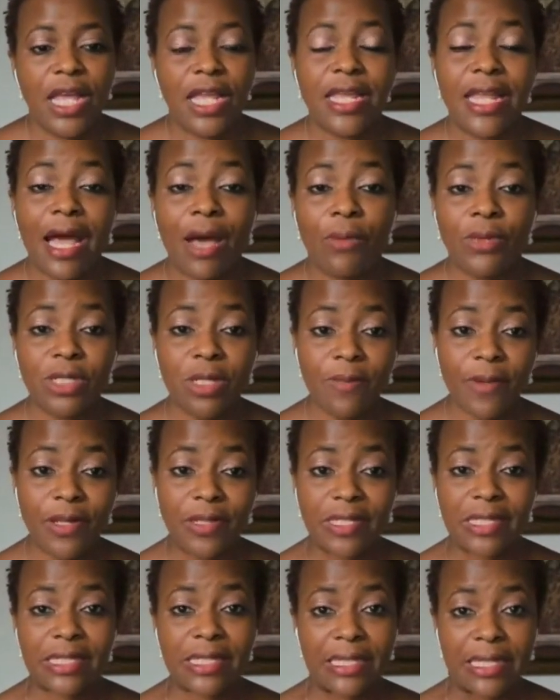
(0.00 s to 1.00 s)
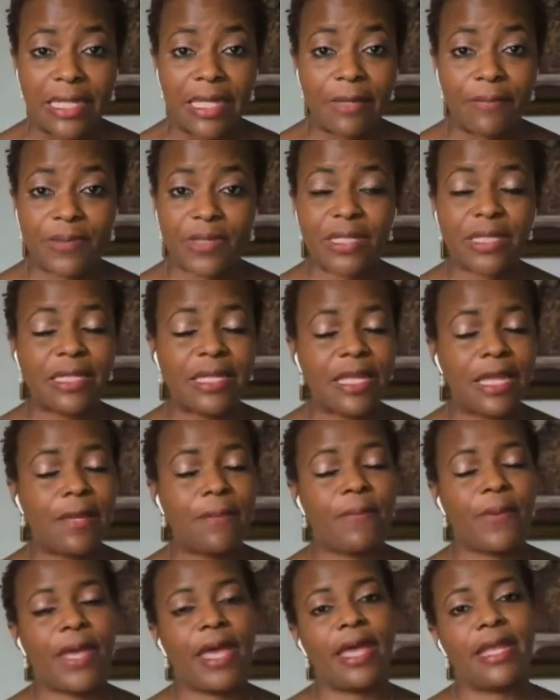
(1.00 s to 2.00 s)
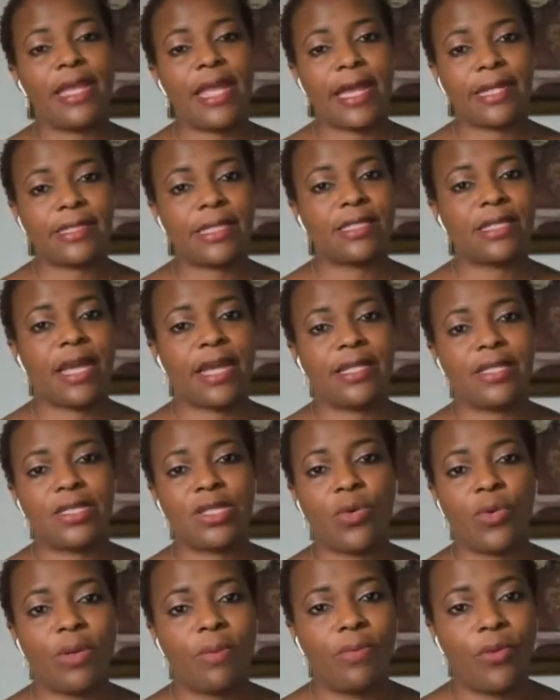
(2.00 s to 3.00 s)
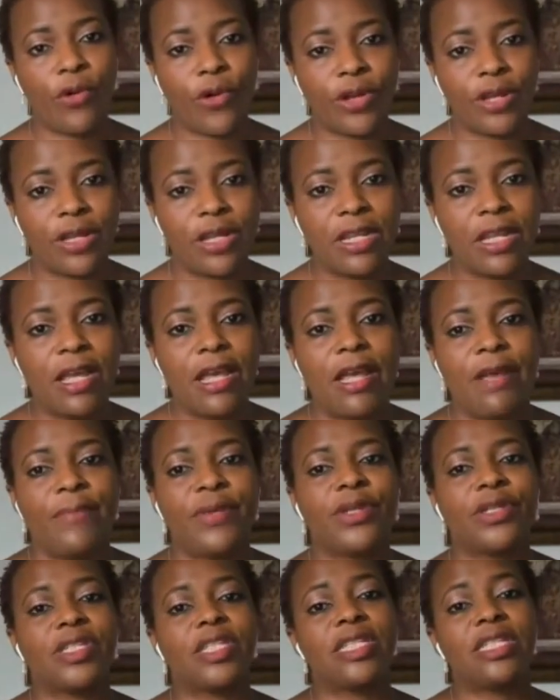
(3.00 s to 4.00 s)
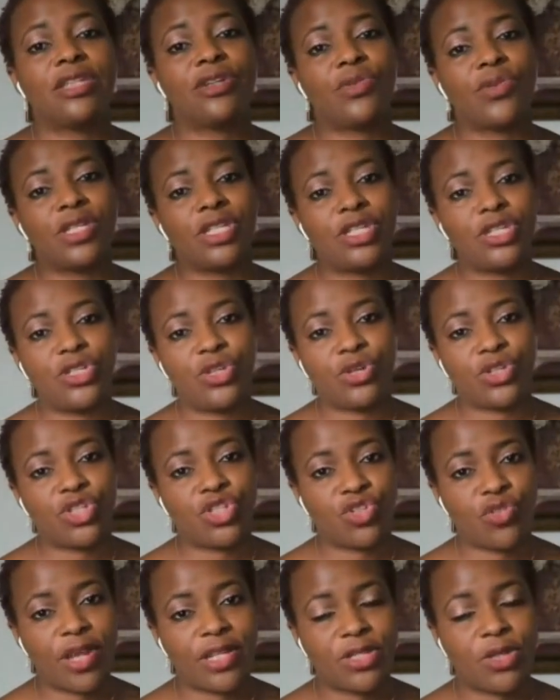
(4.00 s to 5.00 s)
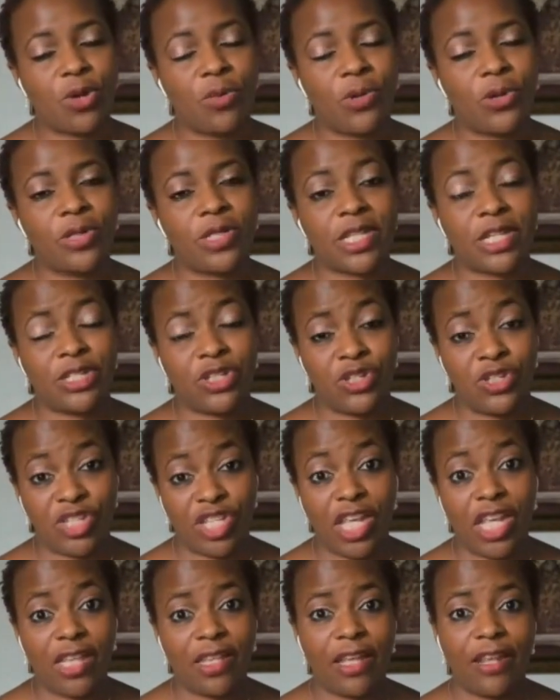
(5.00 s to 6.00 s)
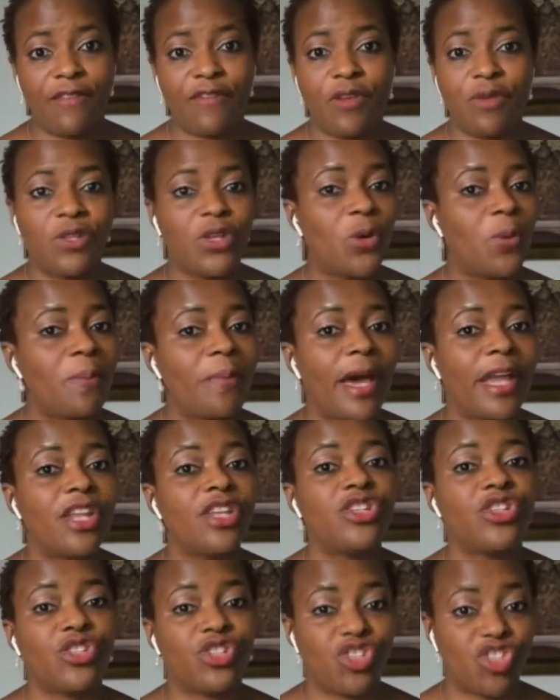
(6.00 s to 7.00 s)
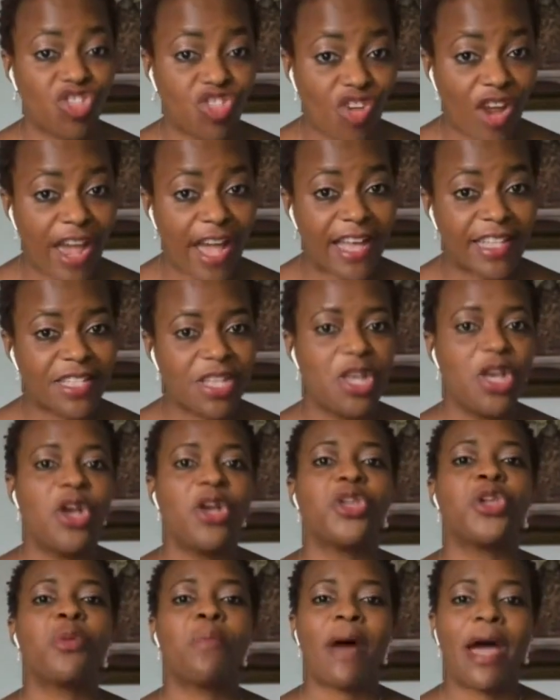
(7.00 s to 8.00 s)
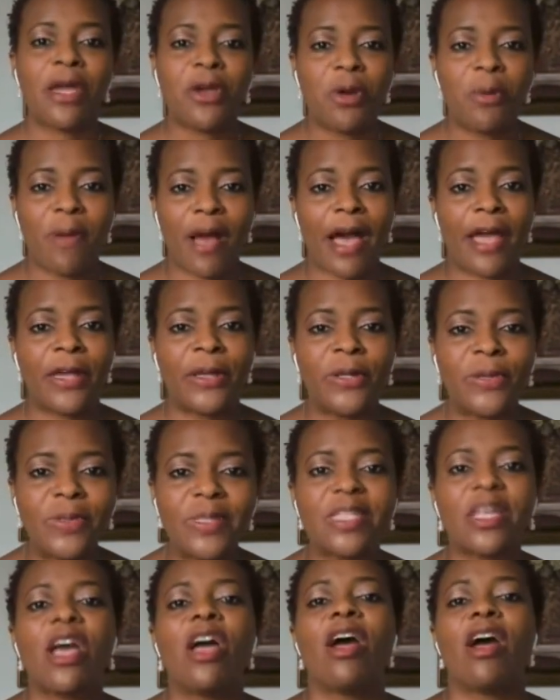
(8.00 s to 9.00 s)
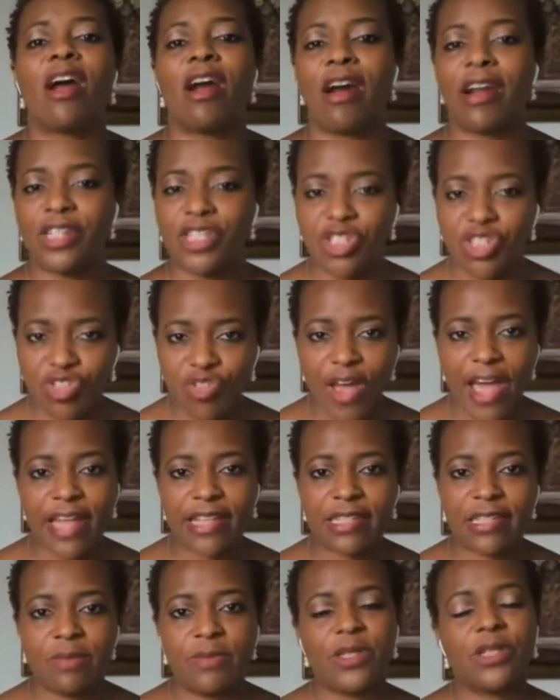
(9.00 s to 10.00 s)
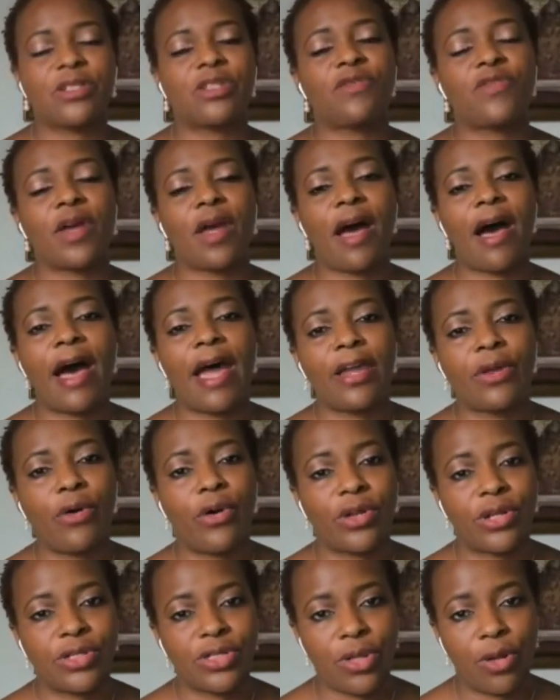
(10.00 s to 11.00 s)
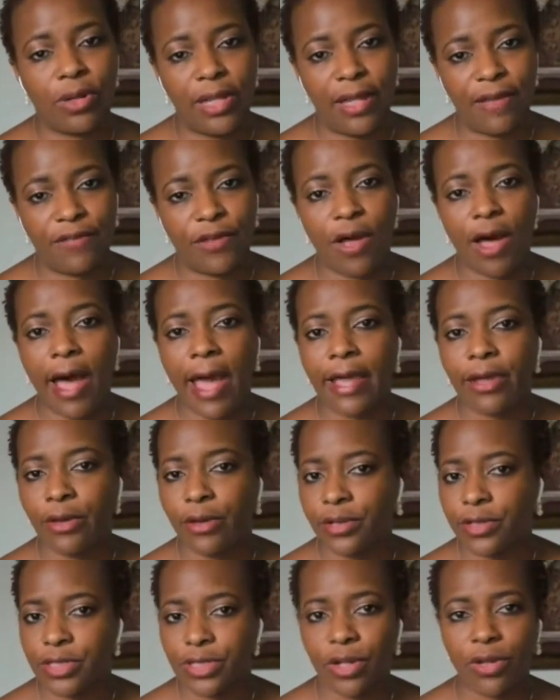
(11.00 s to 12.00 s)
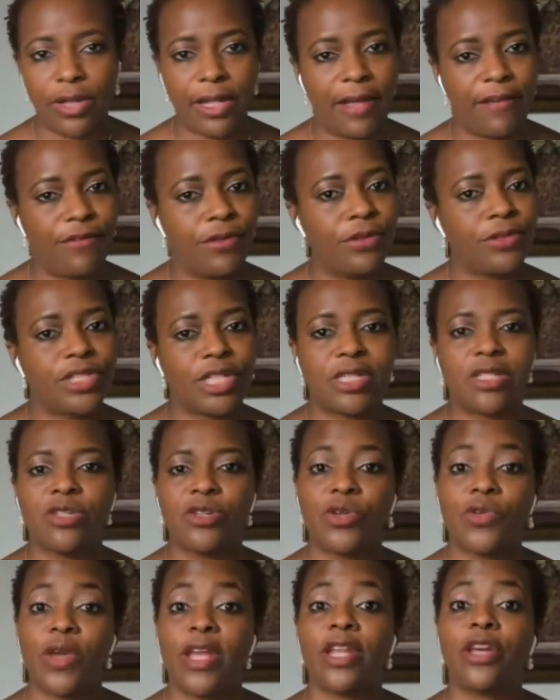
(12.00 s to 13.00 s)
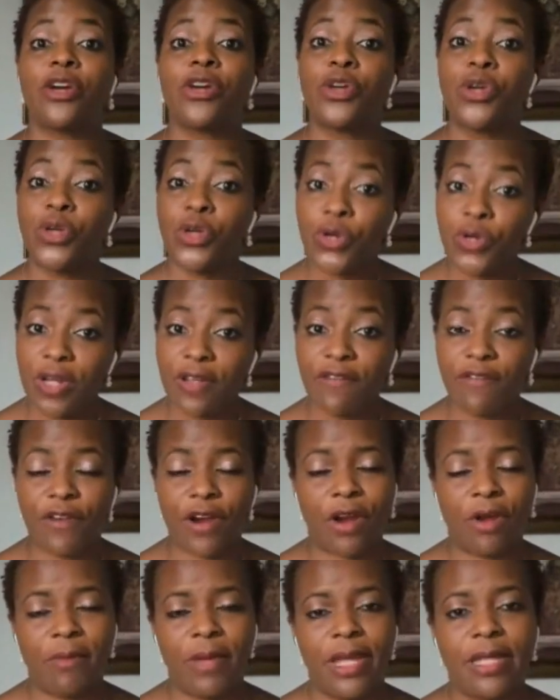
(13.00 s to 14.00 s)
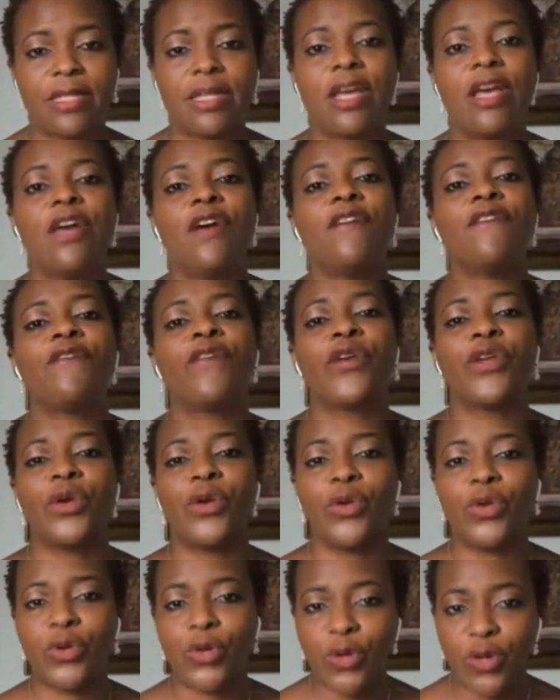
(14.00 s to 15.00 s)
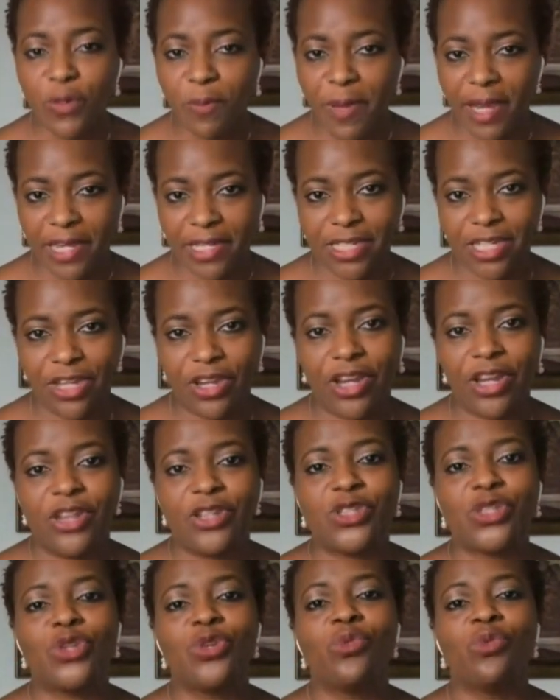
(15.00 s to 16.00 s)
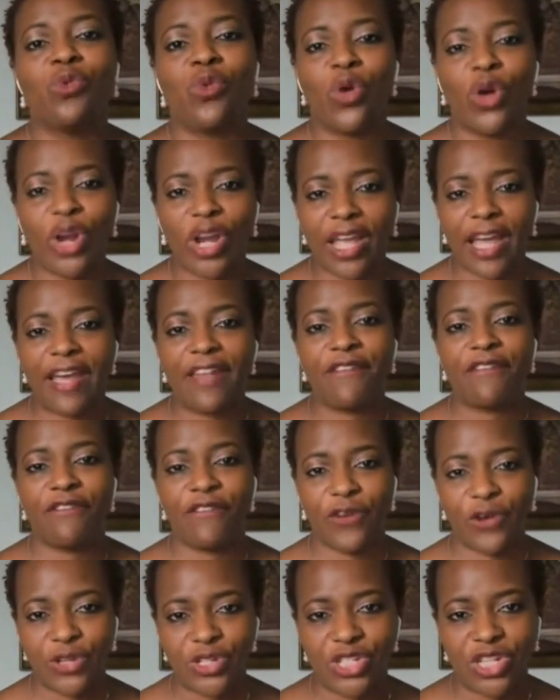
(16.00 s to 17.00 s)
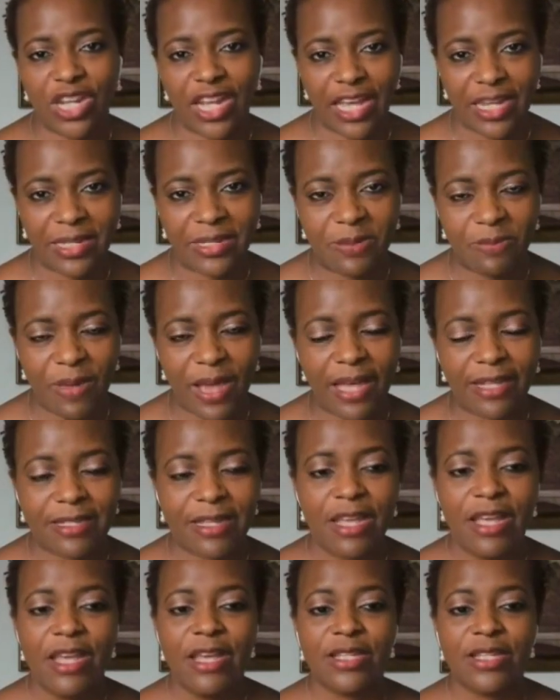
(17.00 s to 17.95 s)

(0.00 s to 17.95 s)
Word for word: Now, what's about sleep? Sleep and exercise so important because it decreases your stress hormones. As you see that if you don't manage your stress, your microbiomes are stressed because of the high cortisol level. High cortisol level doesn't create a good environment for your good bacteria to work and function at its best.